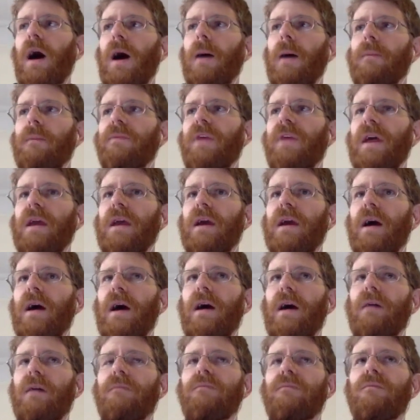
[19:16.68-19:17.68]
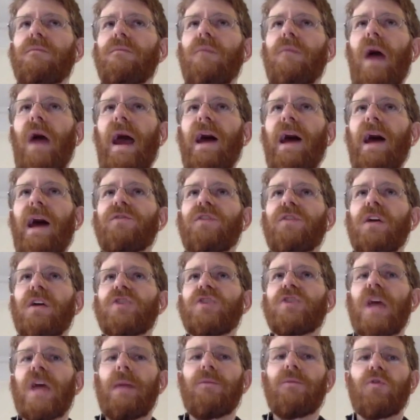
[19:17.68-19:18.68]
they asked
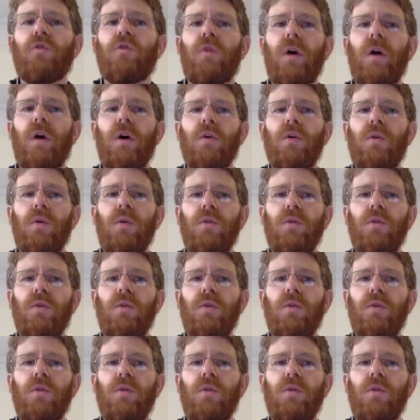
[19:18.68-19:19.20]
James Crow,